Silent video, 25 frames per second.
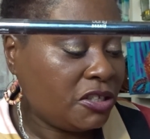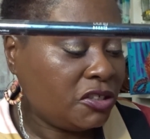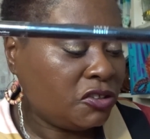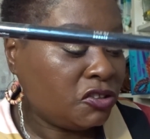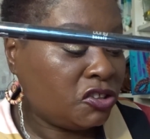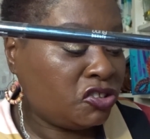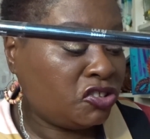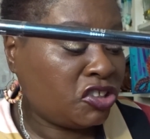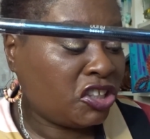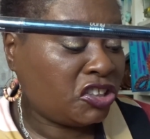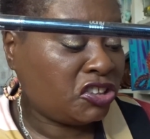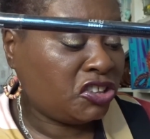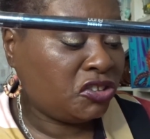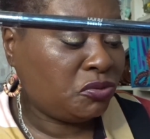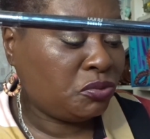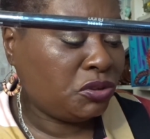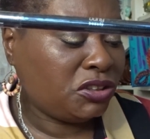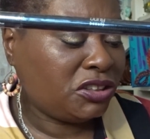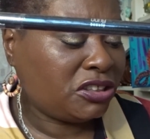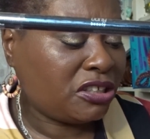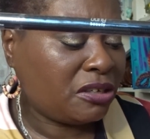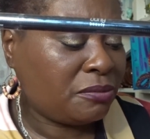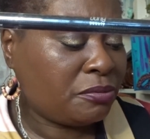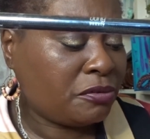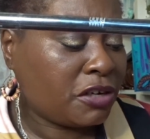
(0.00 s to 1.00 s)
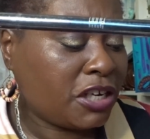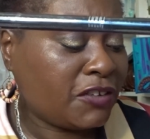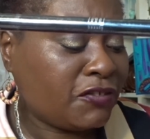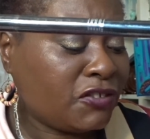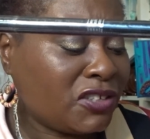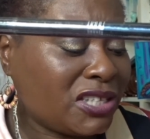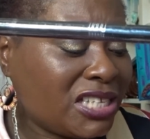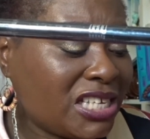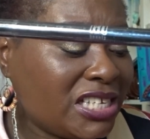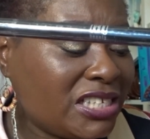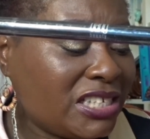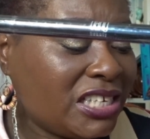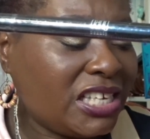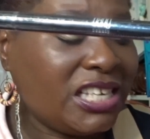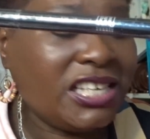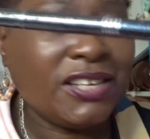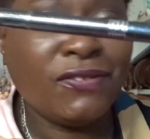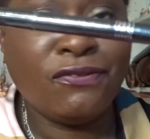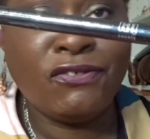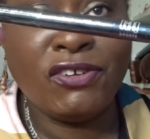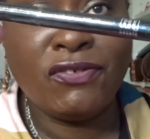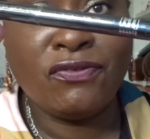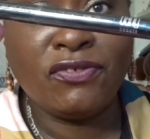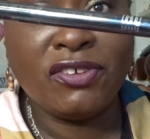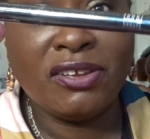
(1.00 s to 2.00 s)
Suggested retail price for this is
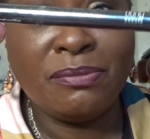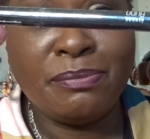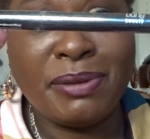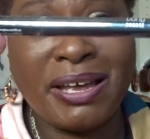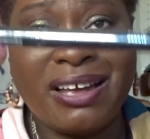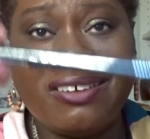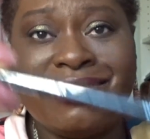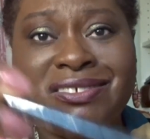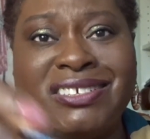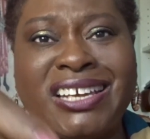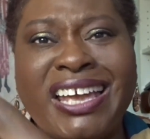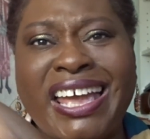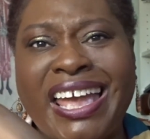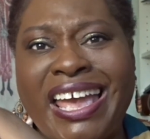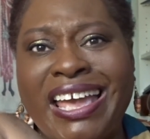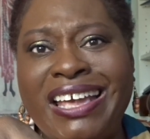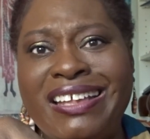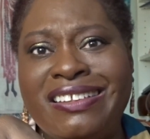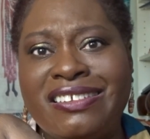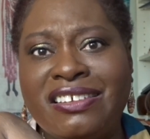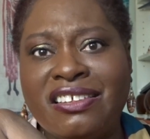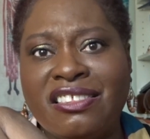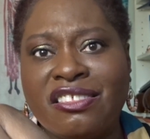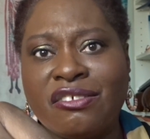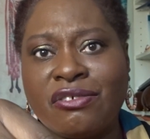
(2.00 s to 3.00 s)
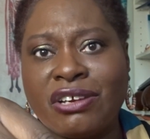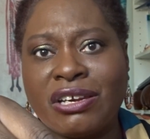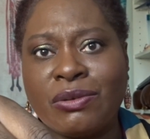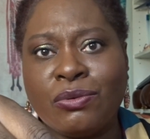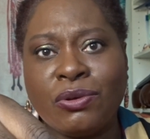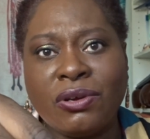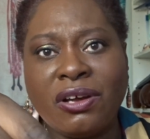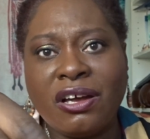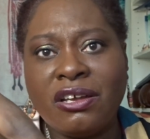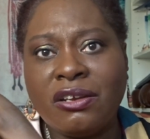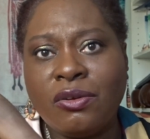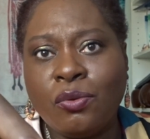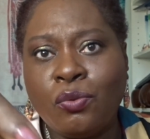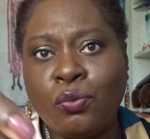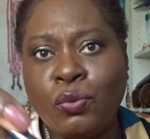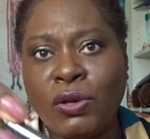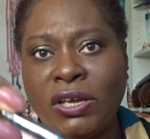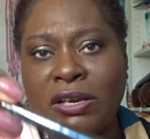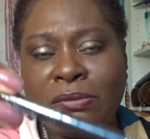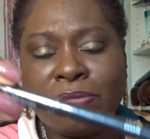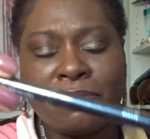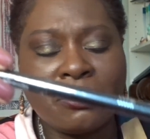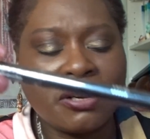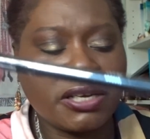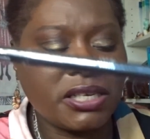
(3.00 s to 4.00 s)
£15.83. What kind of
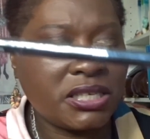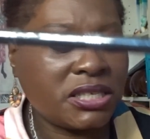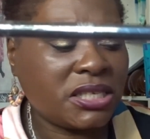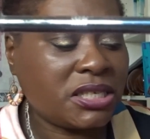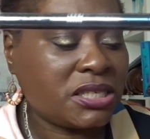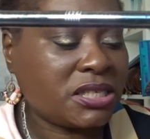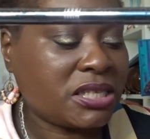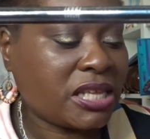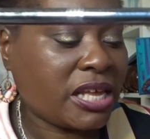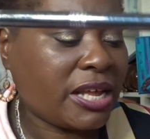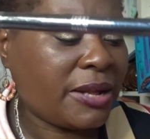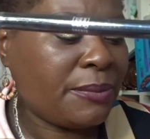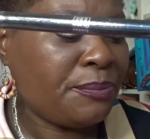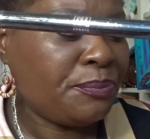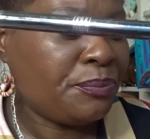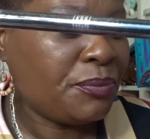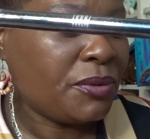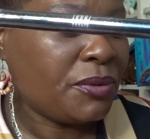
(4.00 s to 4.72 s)
weird price is that?